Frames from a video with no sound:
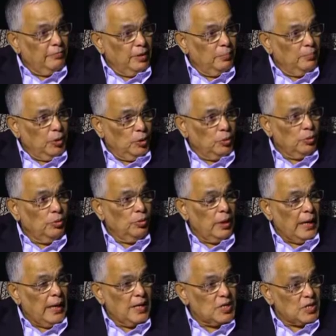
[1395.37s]
of them do
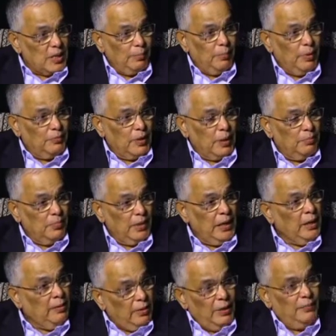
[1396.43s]
and some of them
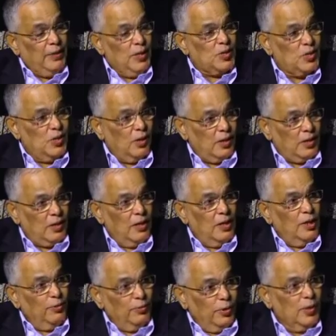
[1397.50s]
even if it is not
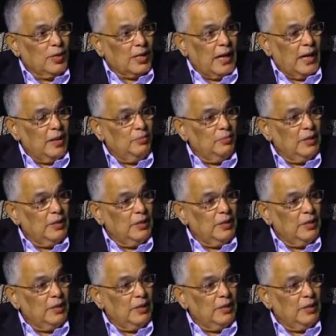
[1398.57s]
full time